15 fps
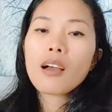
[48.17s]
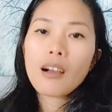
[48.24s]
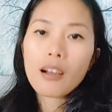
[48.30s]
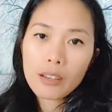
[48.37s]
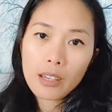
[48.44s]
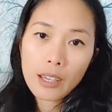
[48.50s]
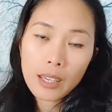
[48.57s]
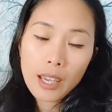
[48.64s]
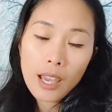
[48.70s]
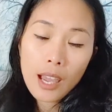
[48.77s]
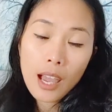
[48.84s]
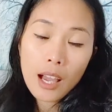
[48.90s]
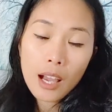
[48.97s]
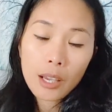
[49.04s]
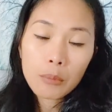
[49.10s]
Okay,
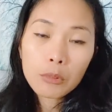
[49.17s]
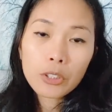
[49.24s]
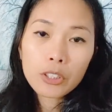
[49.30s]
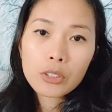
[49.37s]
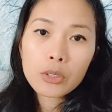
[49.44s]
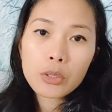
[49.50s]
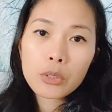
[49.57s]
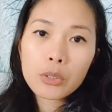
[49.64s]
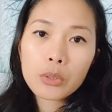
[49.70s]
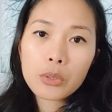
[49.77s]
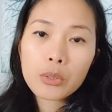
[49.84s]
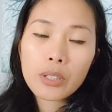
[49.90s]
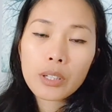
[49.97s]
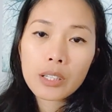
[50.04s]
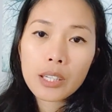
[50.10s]
I'm going to
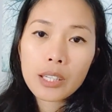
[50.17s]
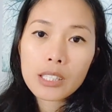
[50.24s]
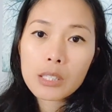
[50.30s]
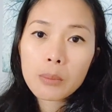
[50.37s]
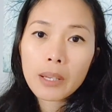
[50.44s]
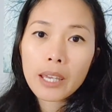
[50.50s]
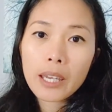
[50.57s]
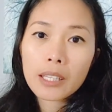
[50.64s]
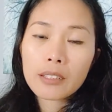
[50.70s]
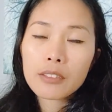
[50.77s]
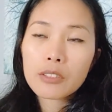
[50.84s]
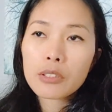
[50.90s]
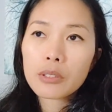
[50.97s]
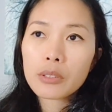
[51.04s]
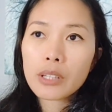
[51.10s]
explain
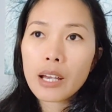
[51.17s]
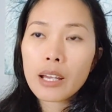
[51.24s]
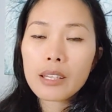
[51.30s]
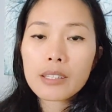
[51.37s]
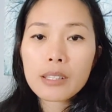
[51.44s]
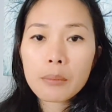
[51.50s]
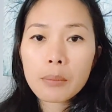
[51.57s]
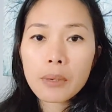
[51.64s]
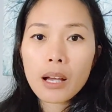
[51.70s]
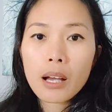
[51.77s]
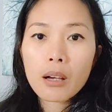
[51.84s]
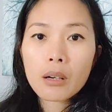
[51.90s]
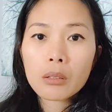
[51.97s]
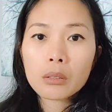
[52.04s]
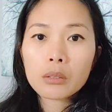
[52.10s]
to you guys
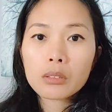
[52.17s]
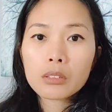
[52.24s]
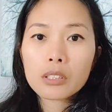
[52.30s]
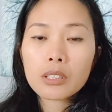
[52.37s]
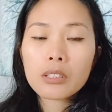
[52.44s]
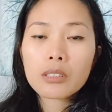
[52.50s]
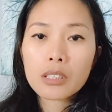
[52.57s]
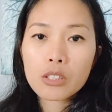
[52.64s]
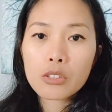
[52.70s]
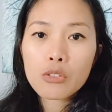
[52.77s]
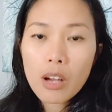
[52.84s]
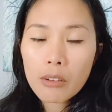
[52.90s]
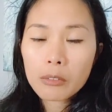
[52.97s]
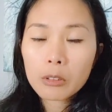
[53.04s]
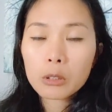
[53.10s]
about the
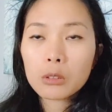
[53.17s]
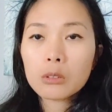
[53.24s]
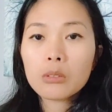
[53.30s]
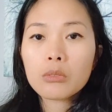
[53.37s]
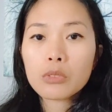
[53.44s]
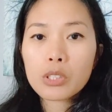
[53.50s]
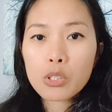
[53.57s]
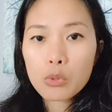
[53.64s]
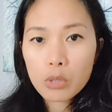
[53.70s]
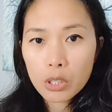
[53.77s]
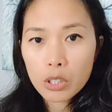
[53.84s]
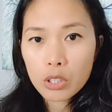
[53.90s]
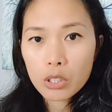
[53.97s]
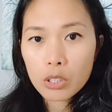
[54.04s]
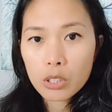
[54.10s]
travel
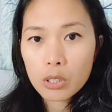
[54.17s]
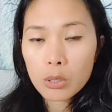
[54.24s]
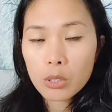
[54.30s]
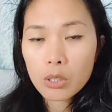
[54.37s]
restriction